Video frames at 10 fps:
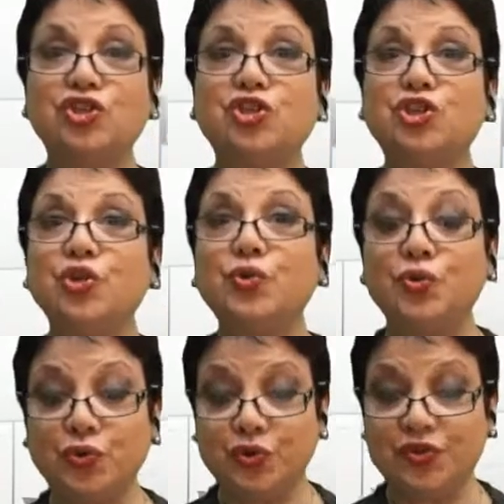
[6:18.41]

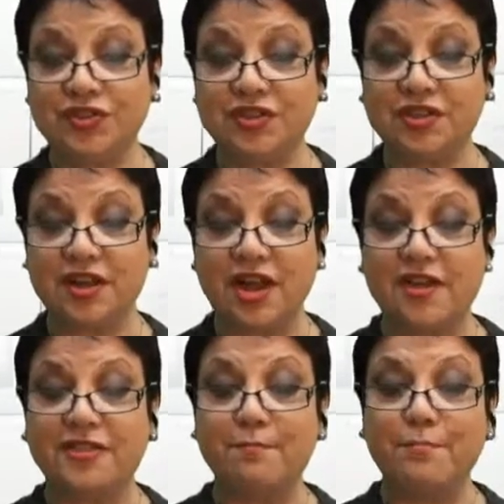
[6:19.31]
choose
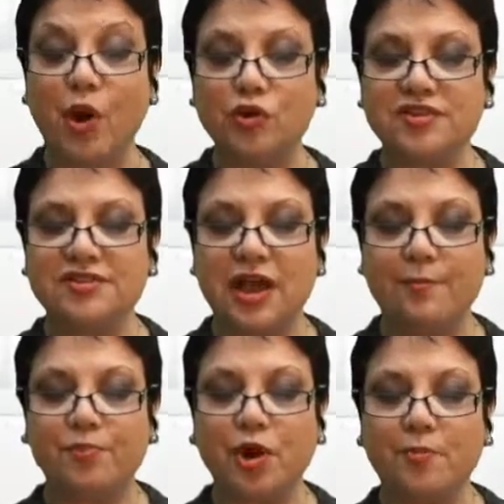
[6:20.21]
the most
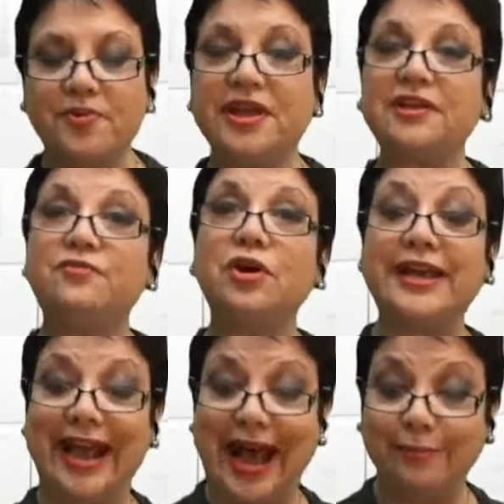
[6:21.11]
appropriate
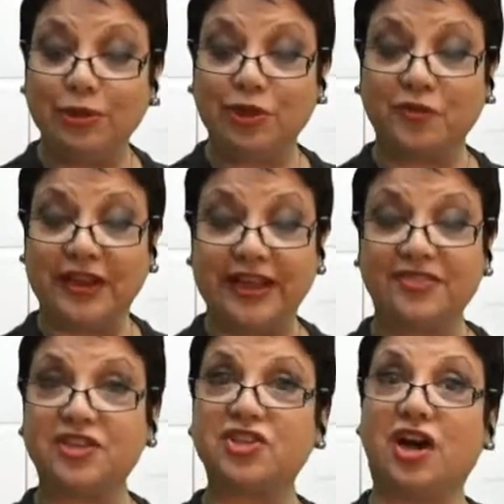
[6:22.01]
vocabulary
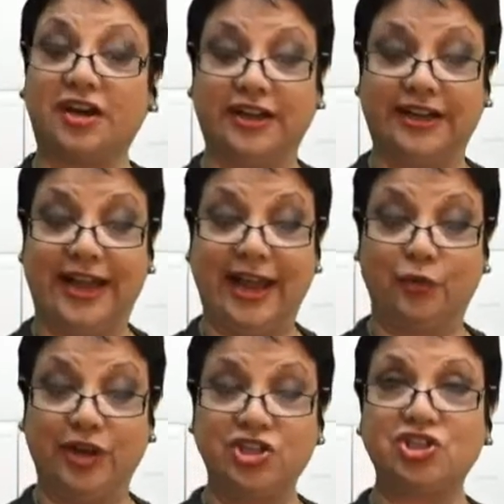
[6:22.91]
in the target
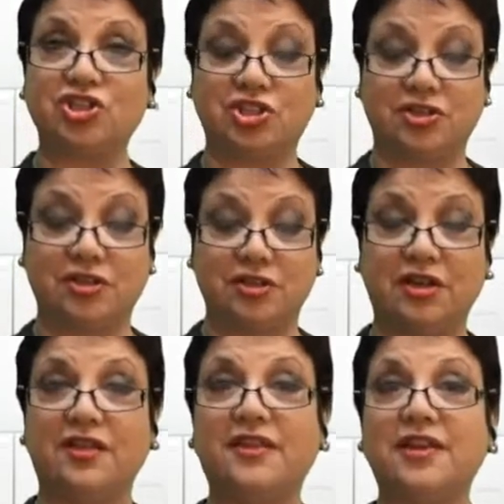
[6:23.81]
language,
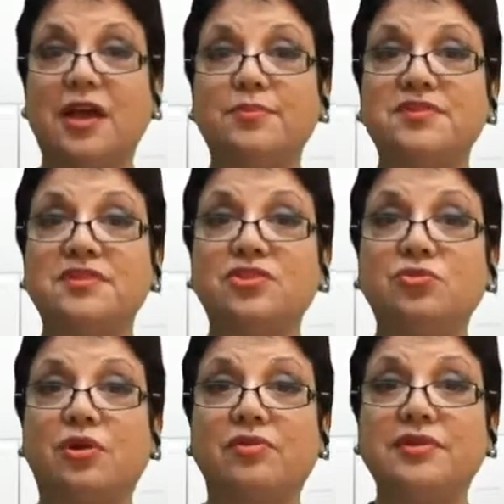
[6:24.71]
and that happens in
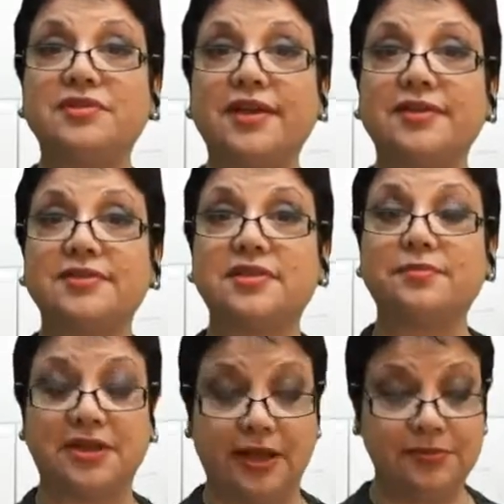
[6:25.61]
2 or 3 seconds
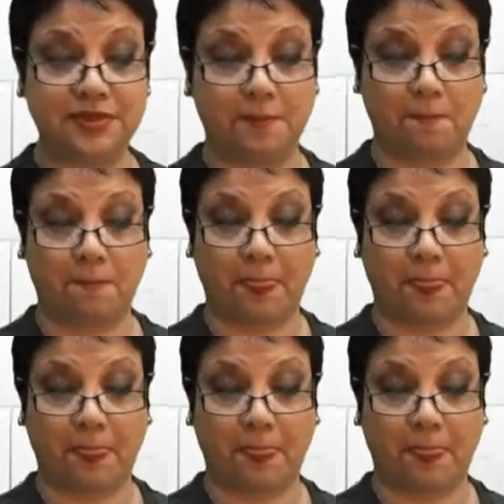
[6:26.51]
sometimes,